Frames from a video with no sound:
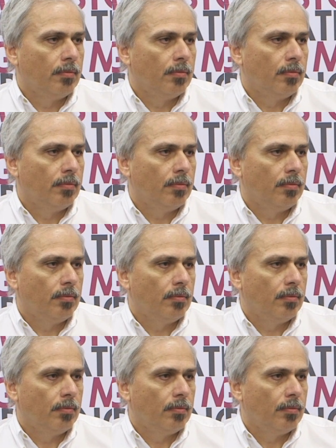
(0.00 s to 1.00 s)

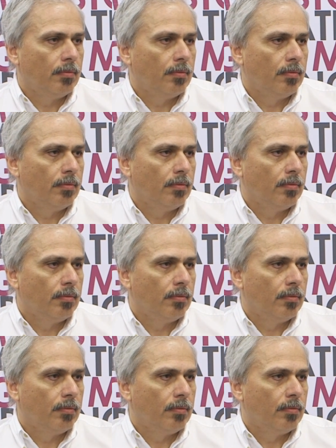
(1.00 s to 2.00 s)

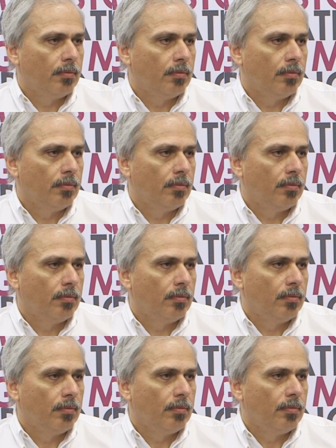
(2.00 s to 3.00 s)

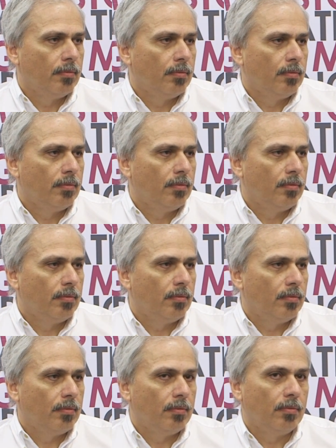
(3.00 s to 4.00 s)

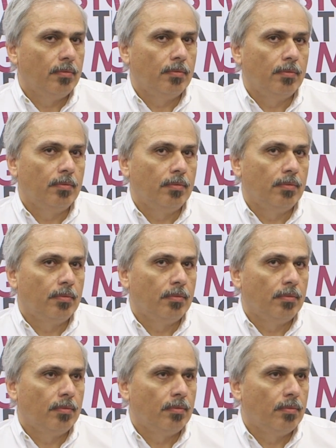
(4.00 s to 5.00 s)

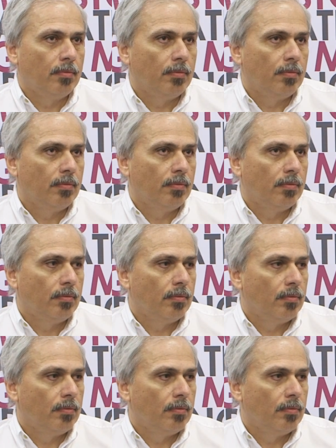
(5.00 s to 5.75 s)
This person isn't speaking.